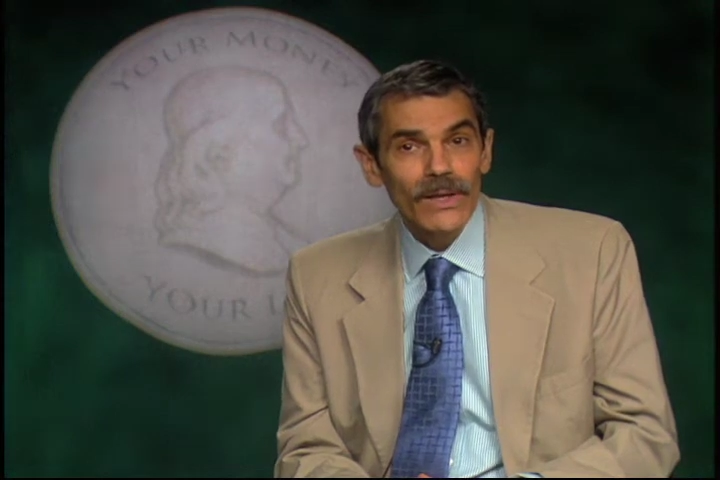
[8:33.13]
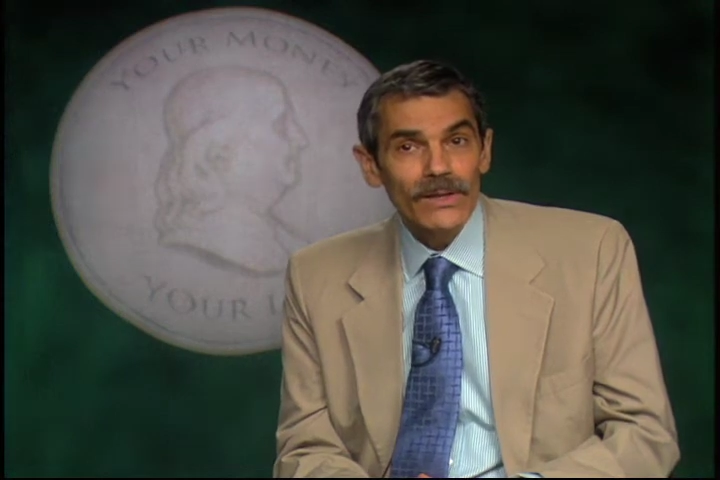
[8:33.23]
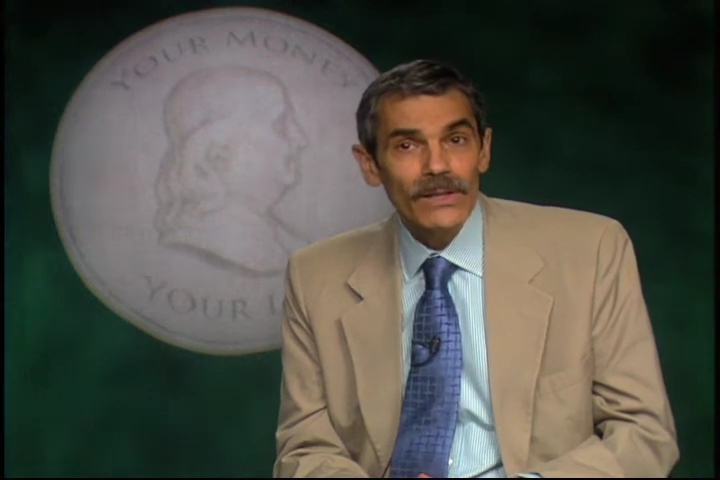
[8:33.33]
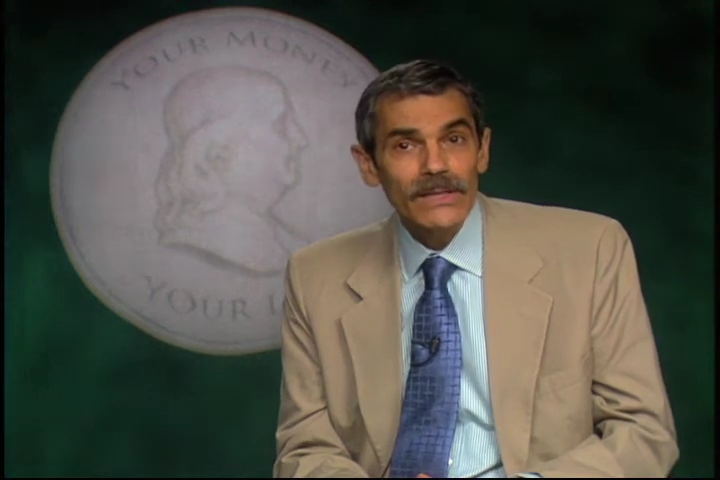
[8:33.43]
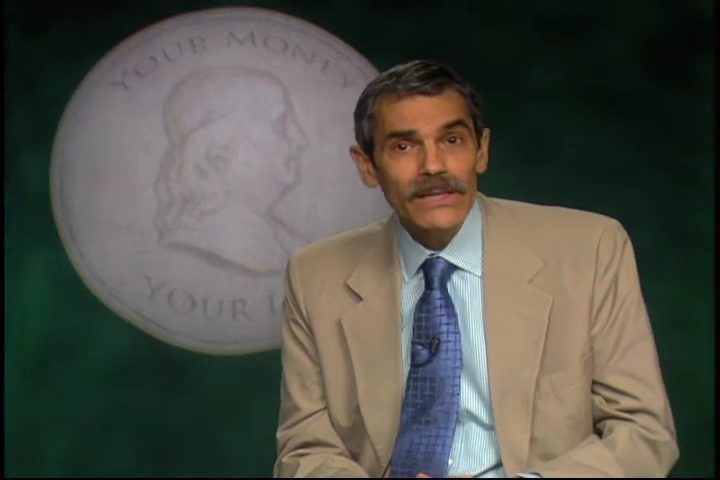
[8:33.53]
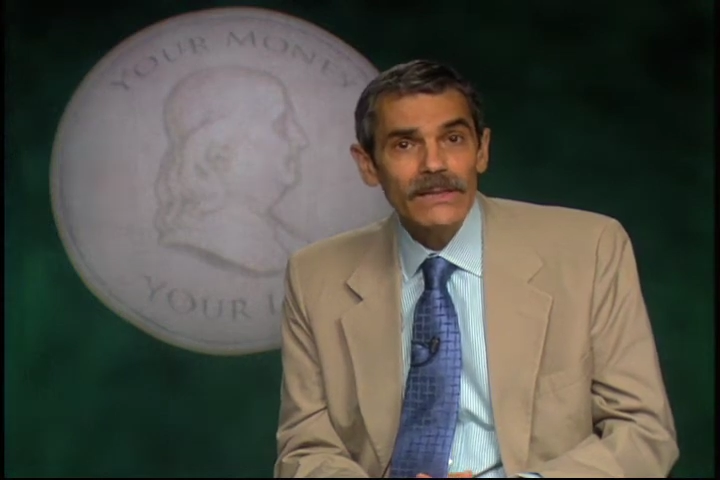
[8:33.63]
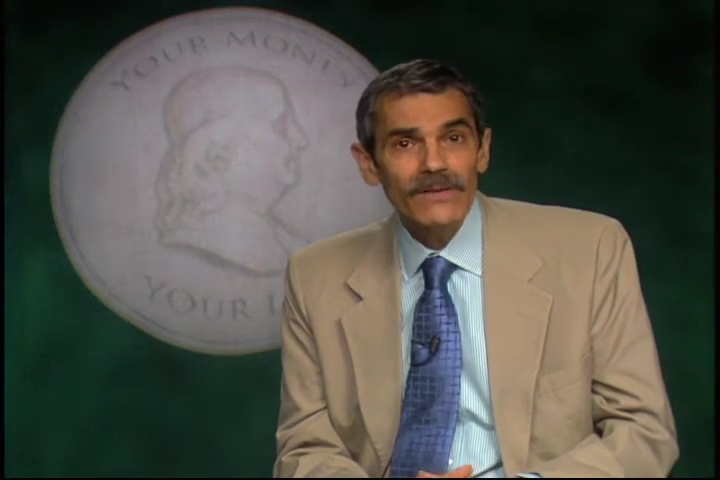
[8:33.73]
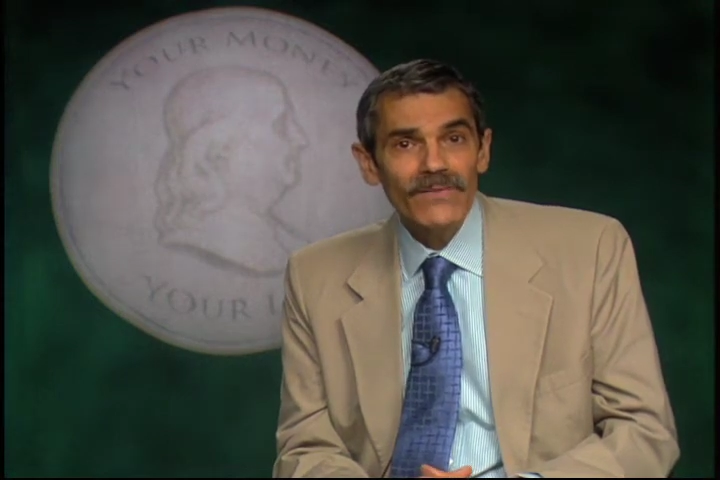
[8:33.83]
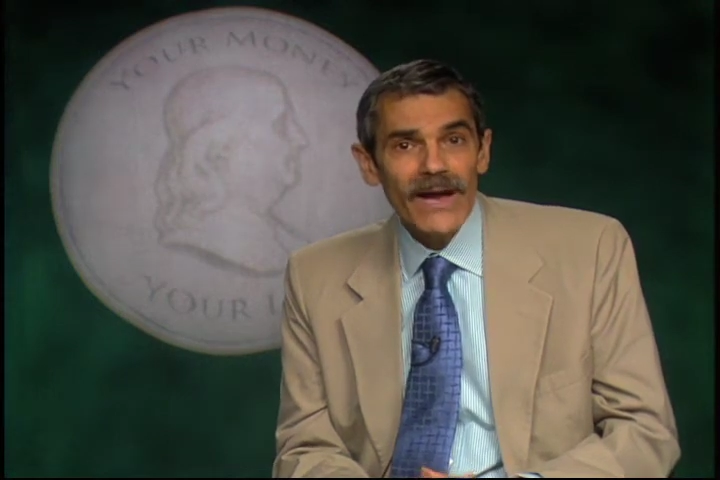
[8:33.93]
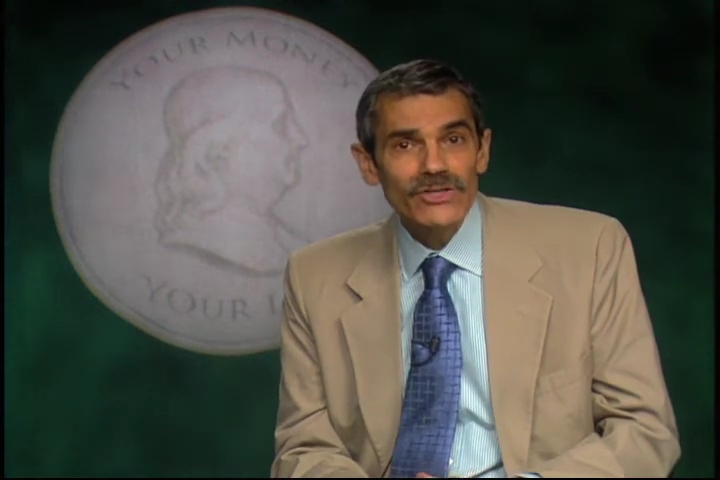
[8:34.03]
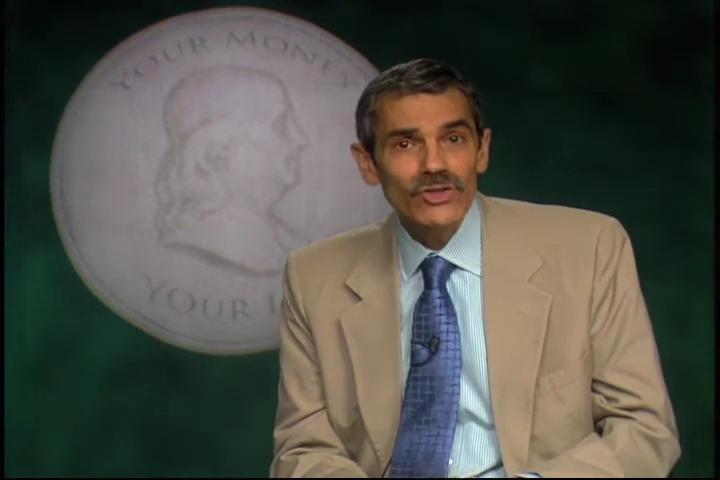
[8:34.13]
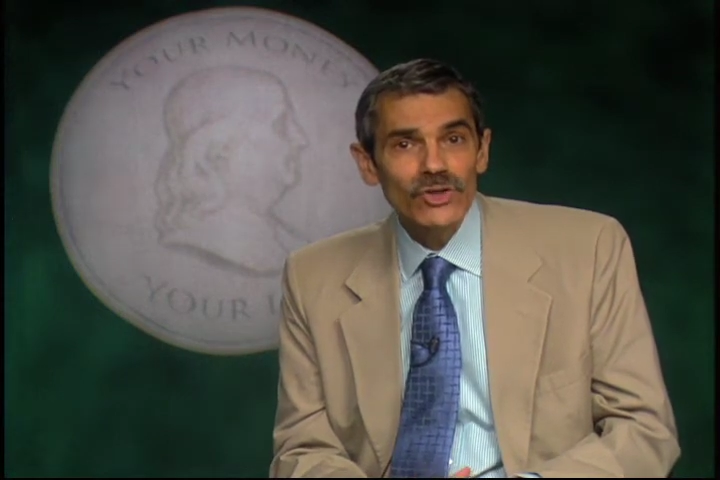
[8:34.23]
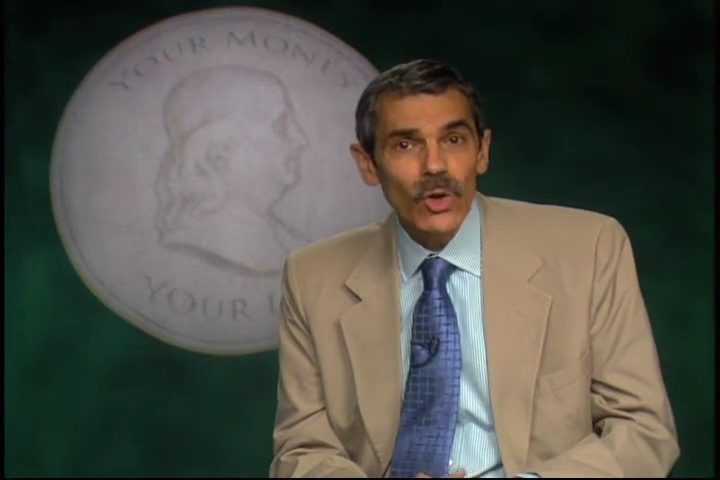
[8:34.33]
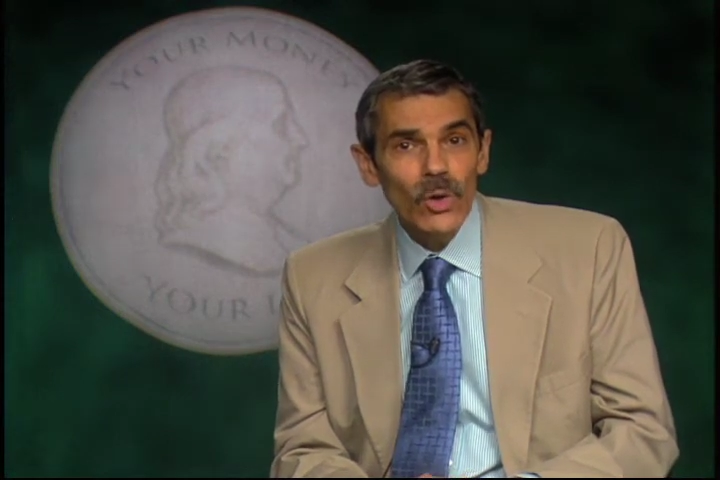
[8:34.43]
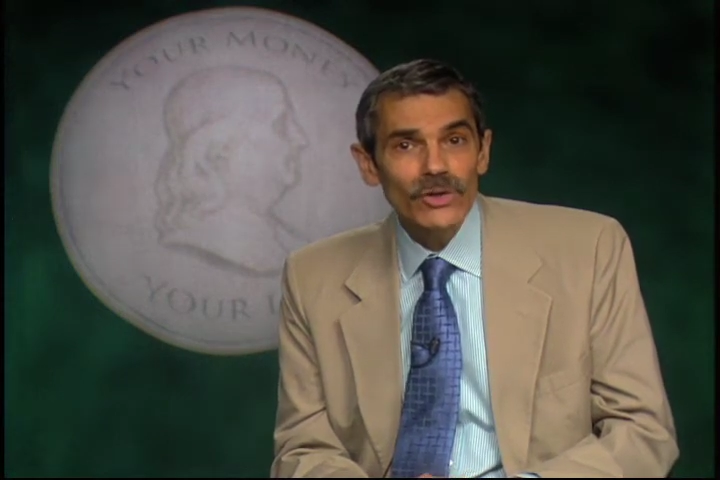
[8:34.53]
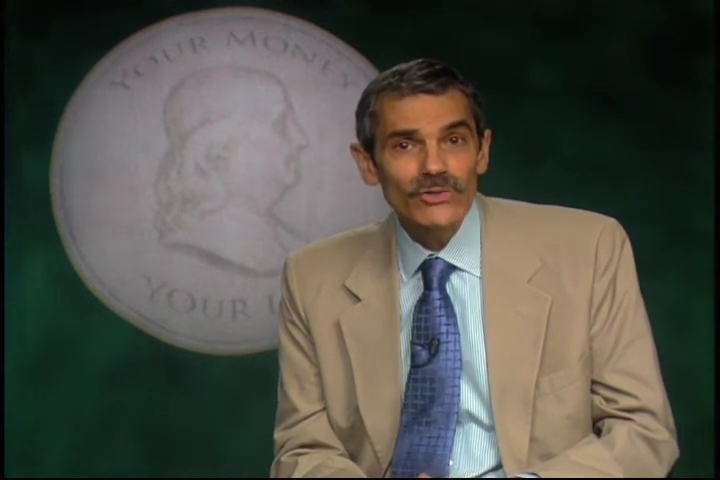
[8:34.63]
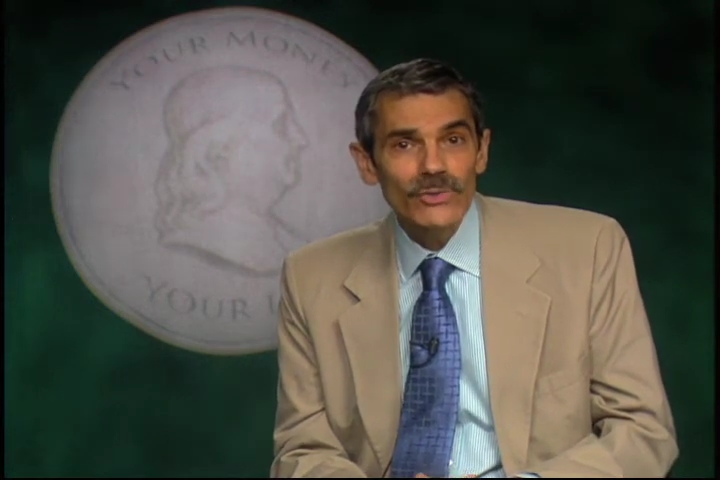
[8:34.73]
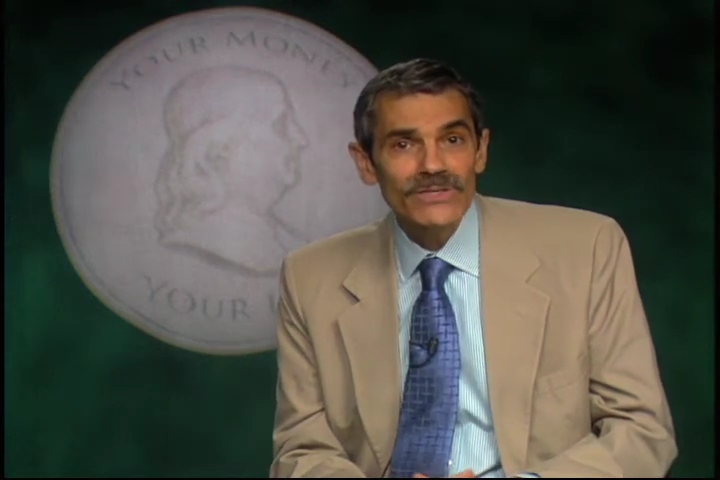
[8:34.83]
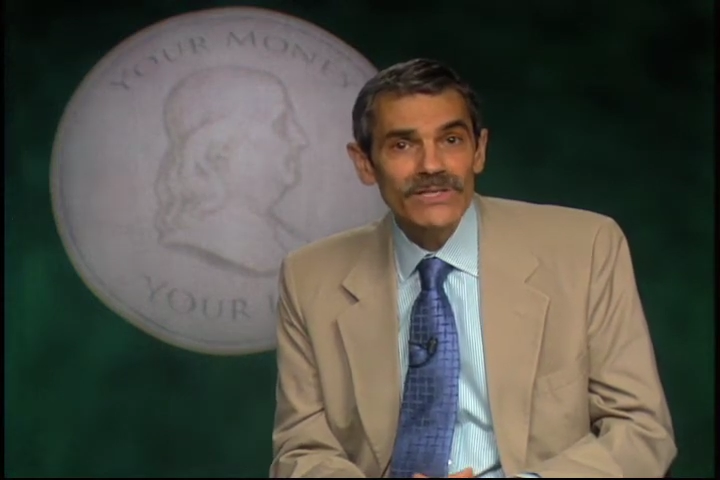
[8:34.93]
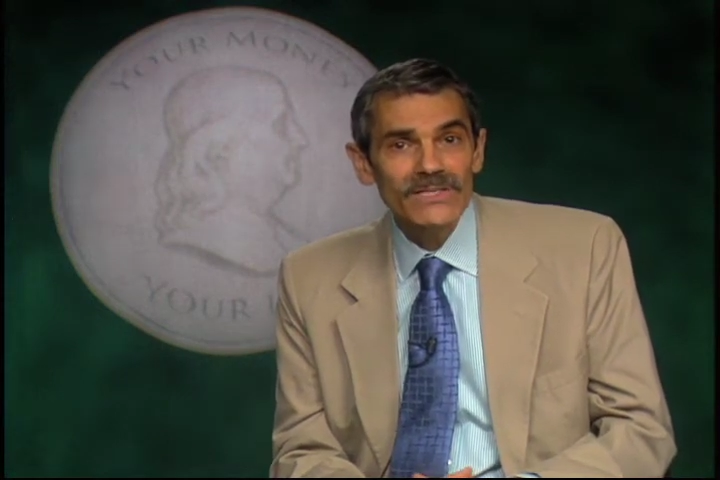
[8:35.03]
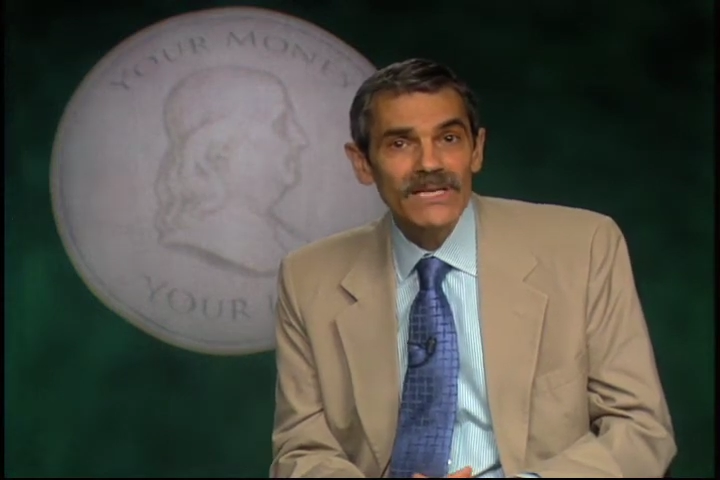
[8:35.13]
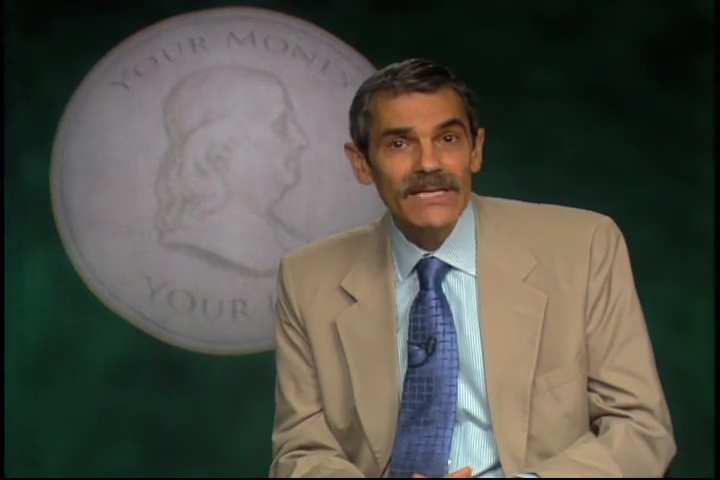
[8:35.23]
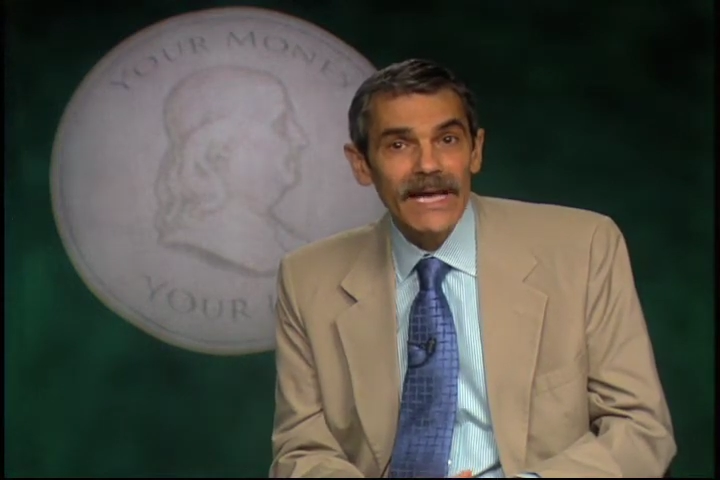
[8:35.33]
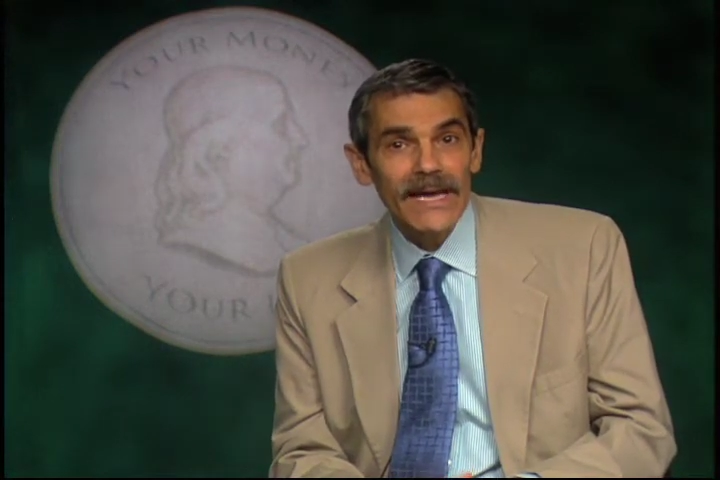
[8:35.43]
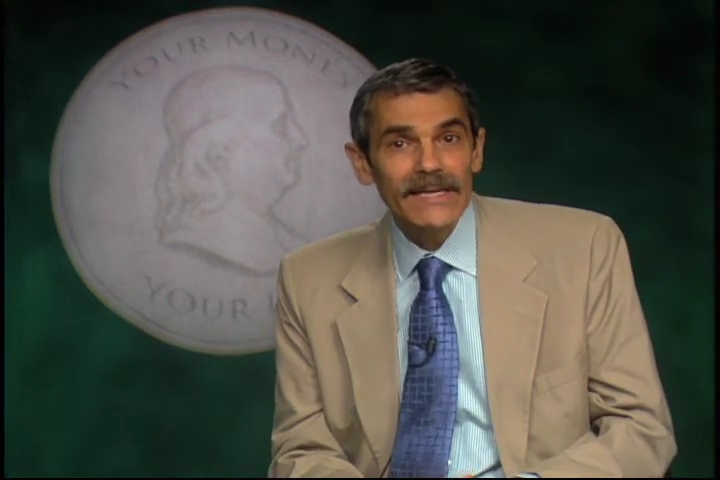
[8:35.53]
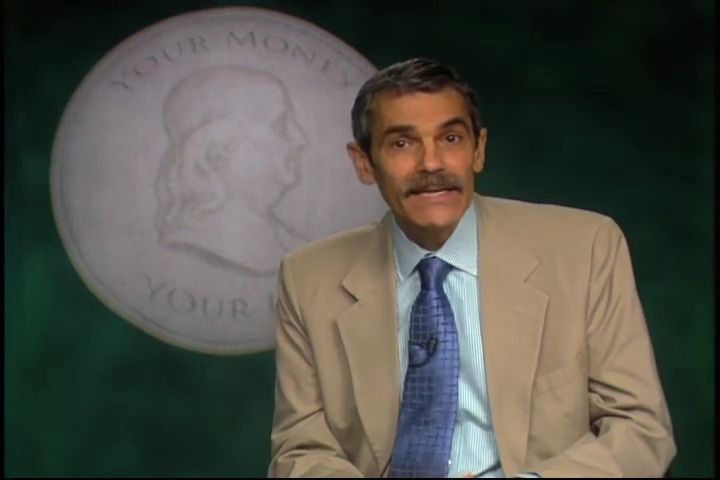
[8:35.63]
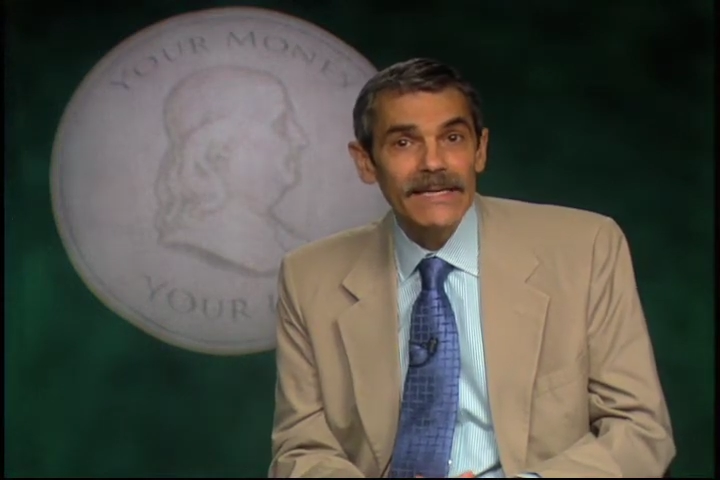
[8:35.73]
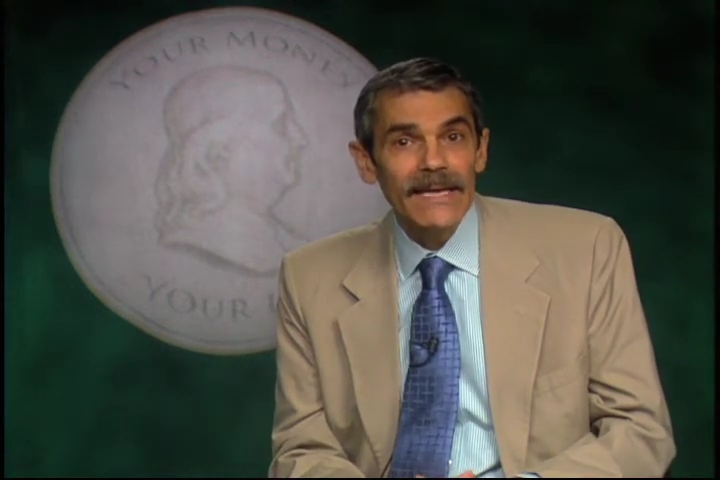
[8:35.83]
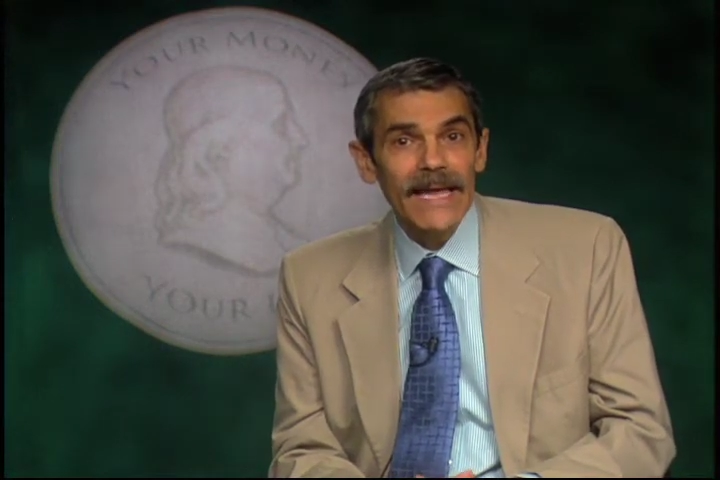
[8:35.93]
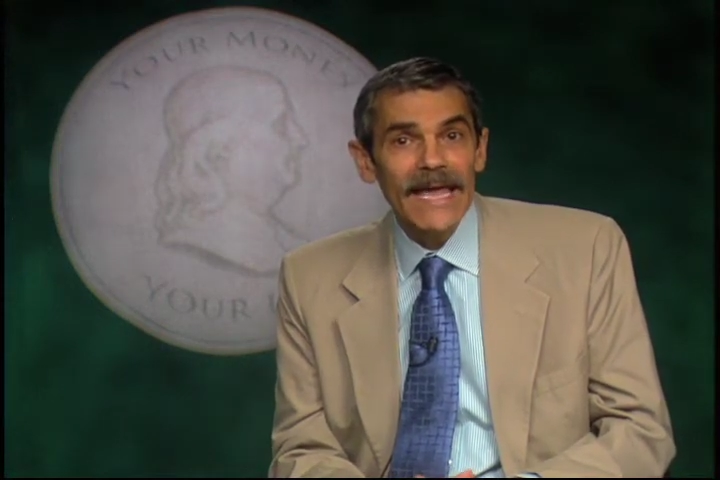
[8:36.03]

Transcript: The legal advisor's goal is to assist the client in